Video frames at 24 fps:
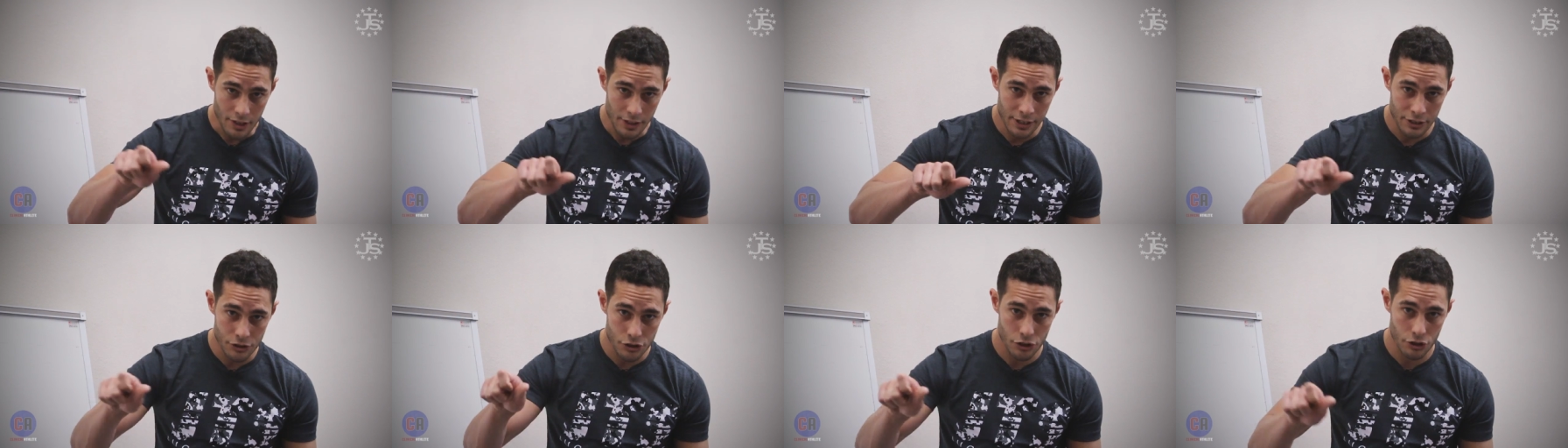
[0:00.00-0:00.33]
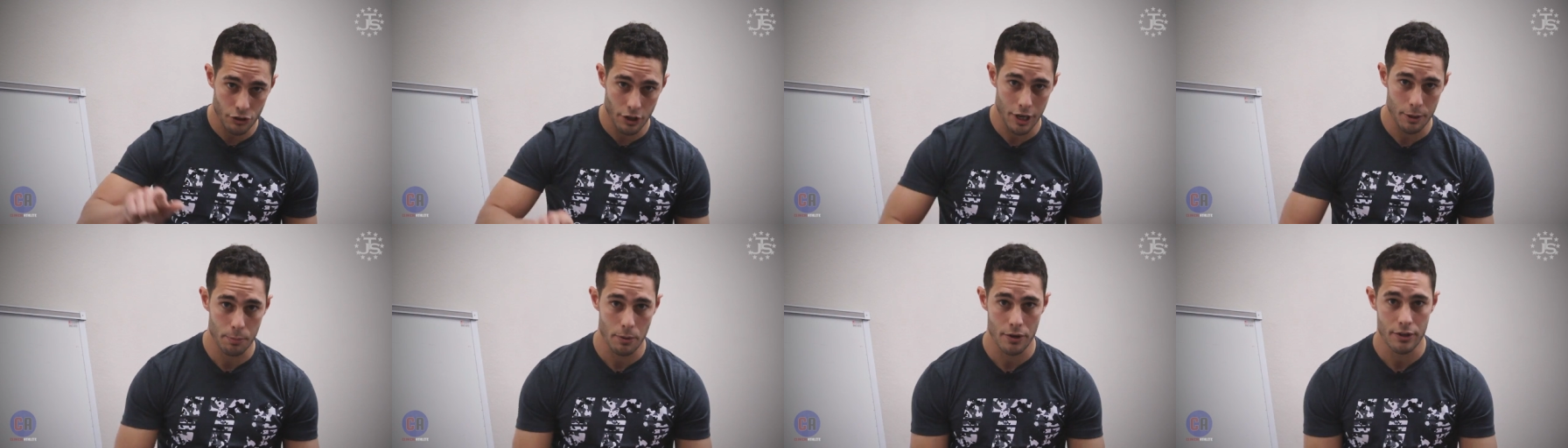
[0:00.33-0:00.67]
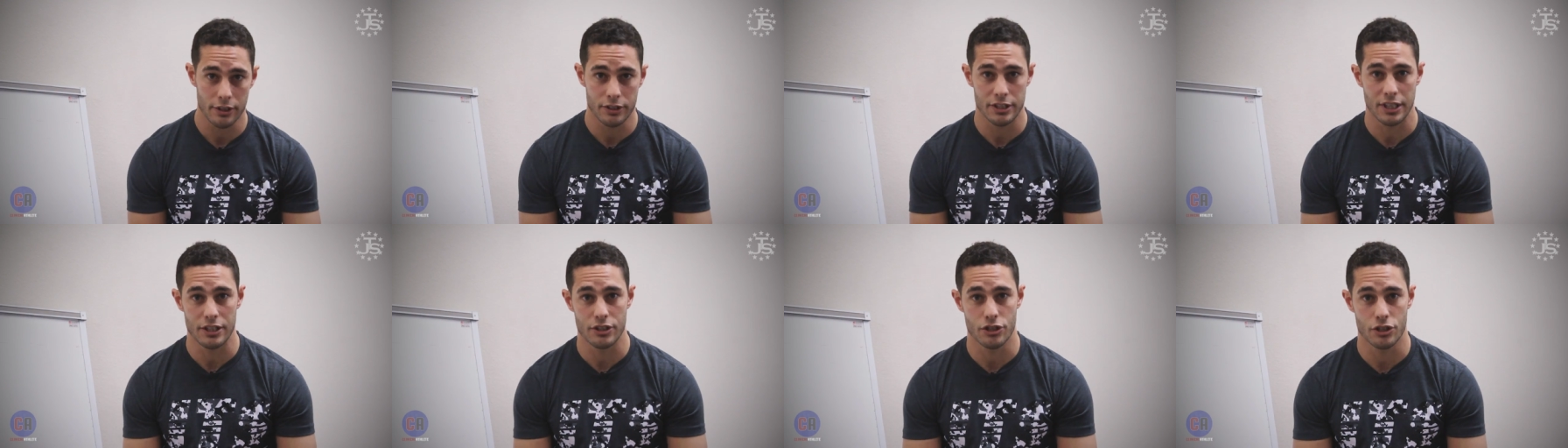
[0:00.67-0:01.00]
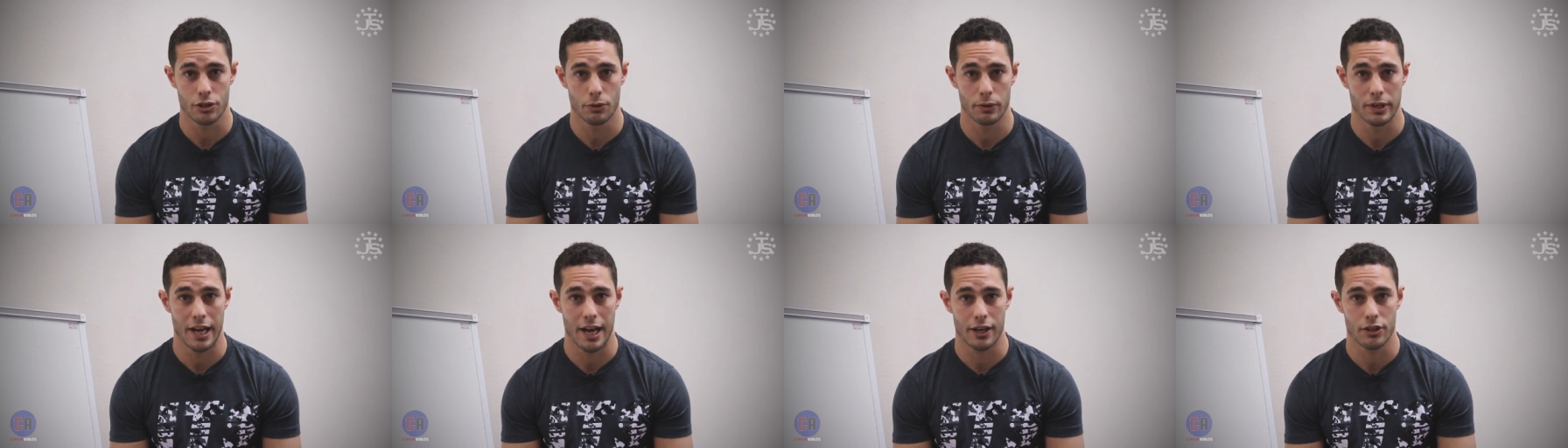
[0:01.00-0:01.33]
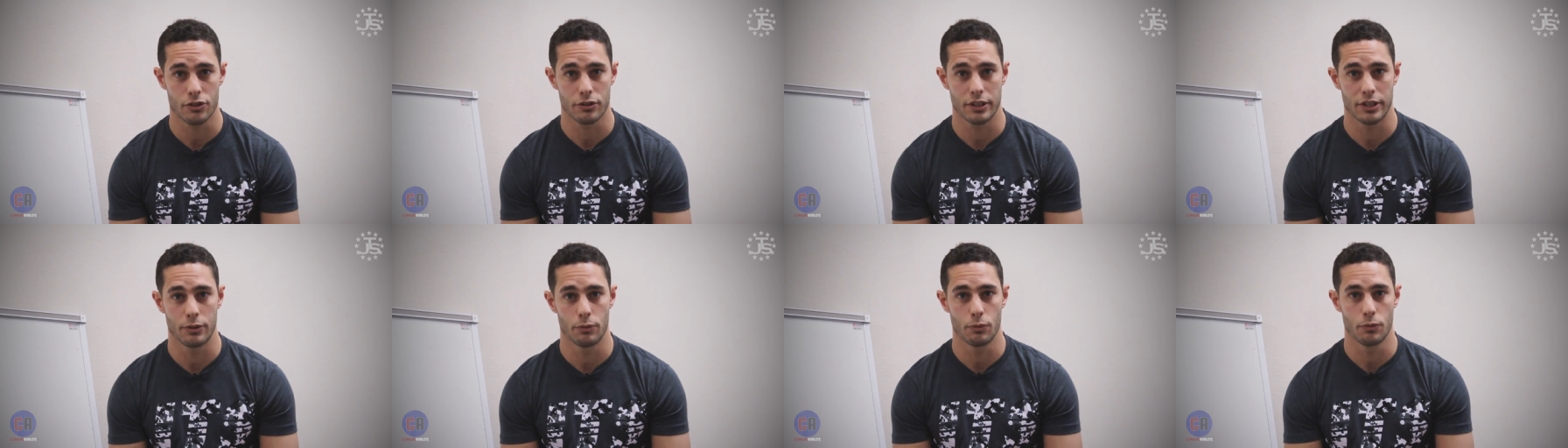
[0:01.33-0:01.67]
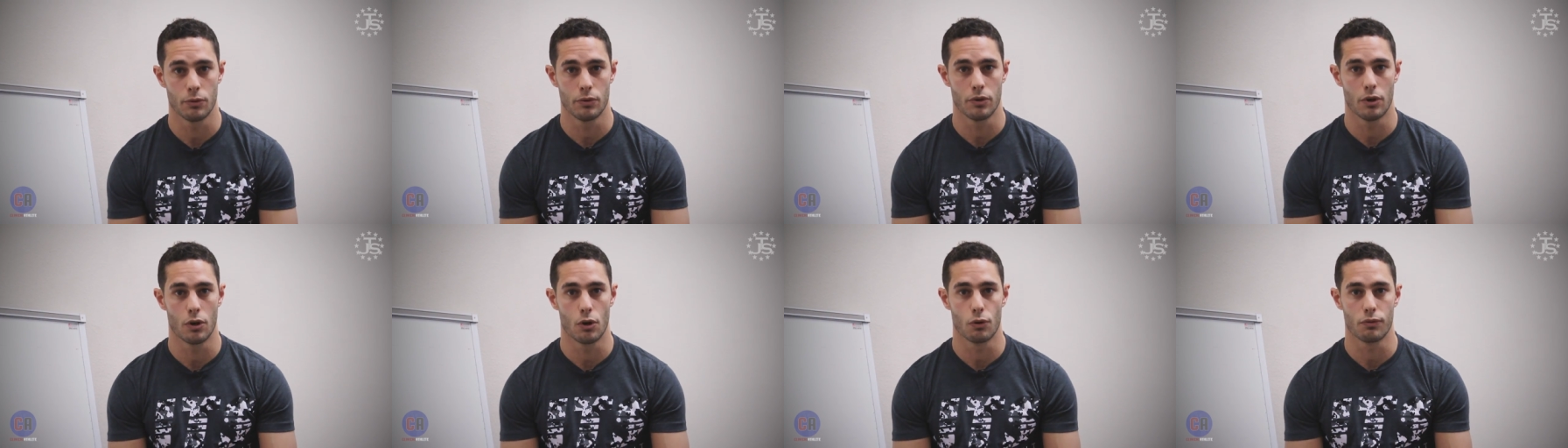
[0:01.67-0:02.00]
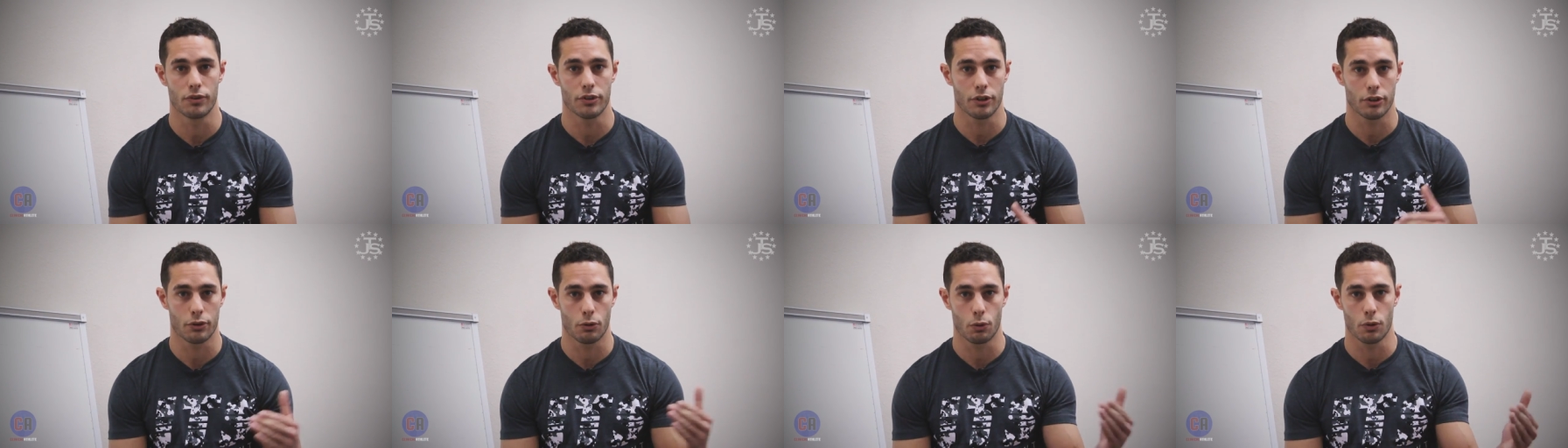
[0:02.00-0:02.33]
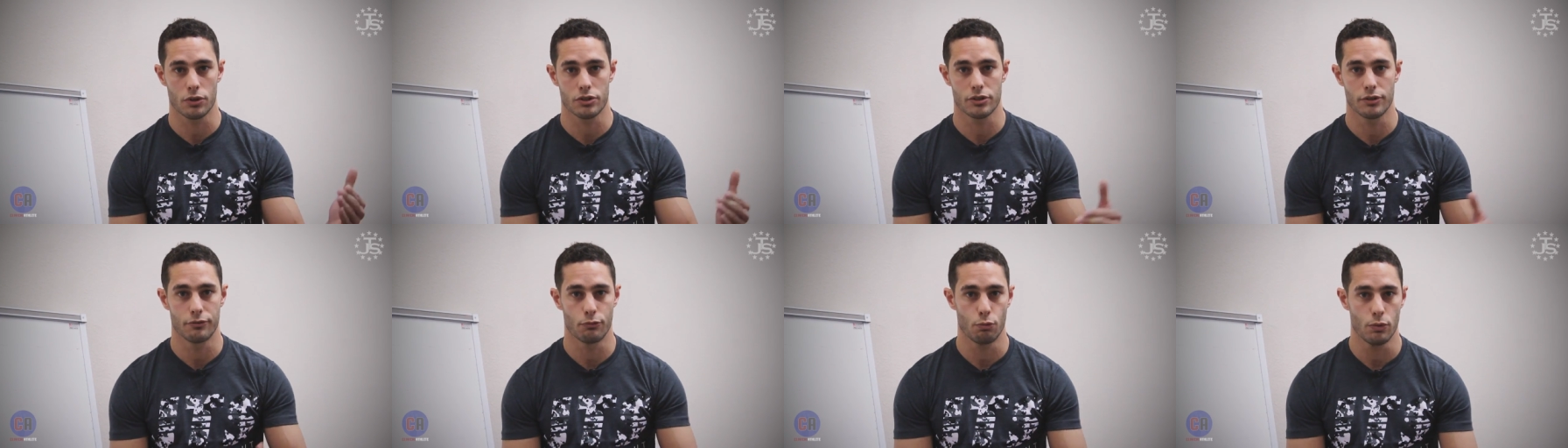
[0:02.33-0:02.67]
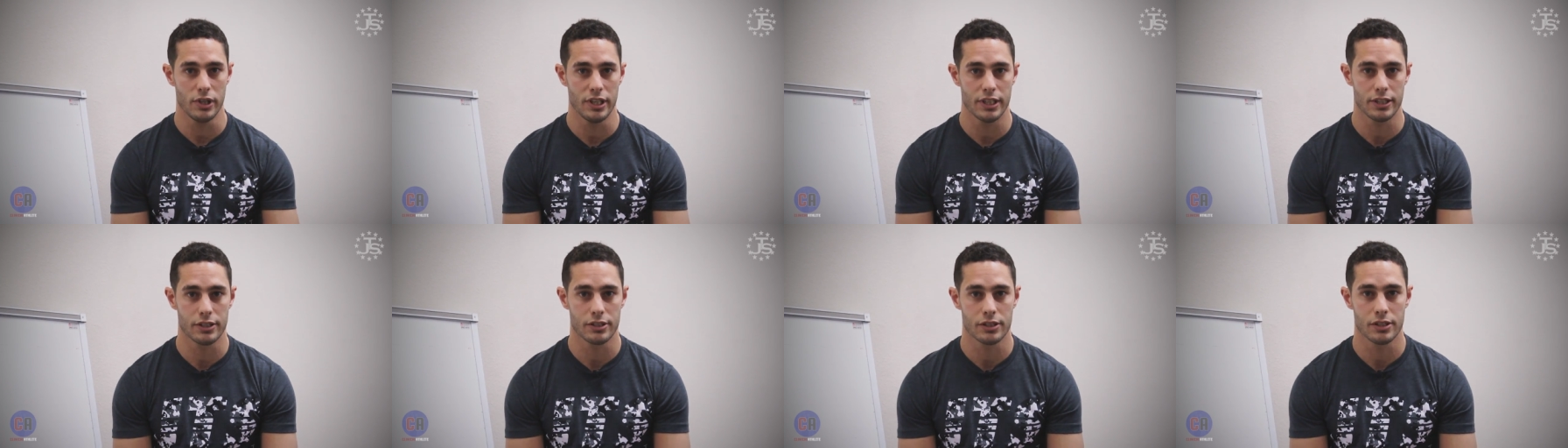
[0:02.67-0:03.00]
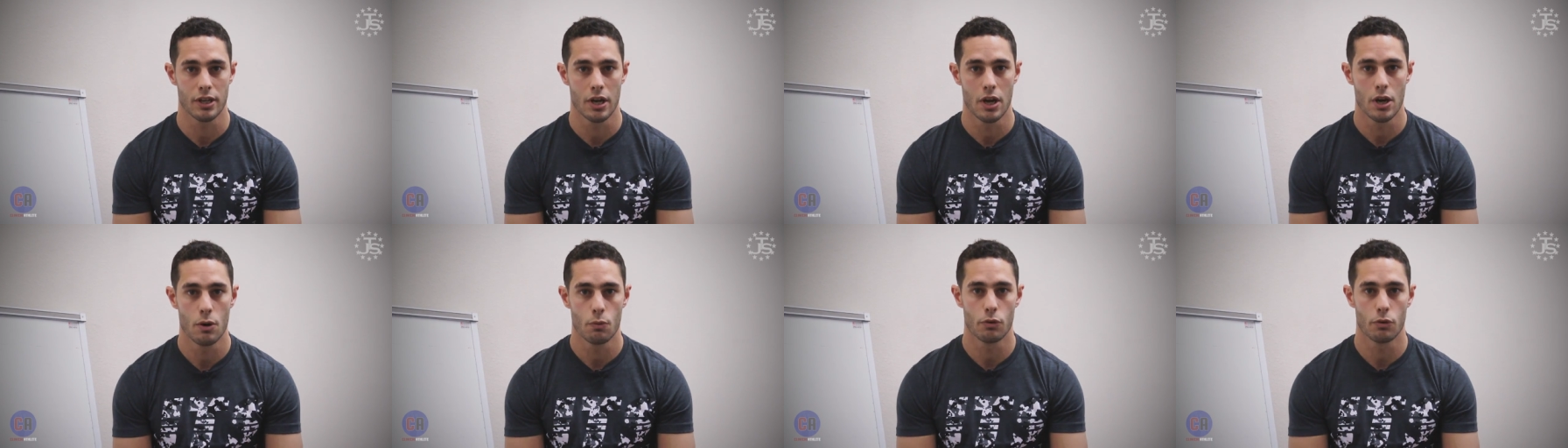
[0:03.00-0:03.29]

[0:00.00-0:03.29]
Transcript: and scrape on the tissue and actually over the course of weeks